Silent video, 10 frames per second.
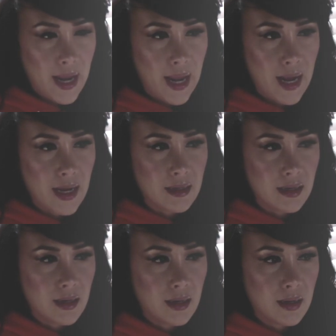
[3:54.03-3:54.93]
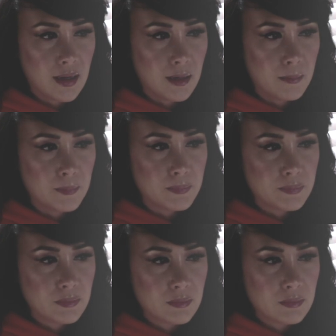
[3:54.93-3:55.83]
And um
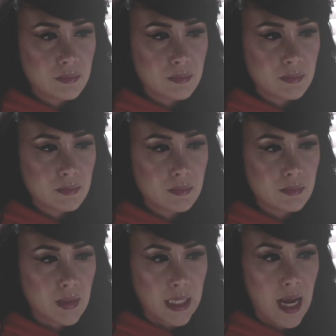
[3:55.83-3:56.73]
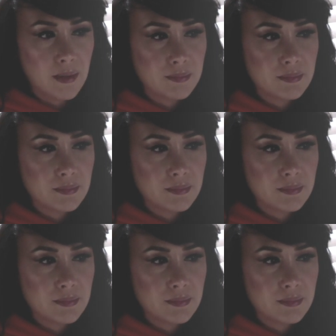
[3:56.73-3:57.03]
yeah.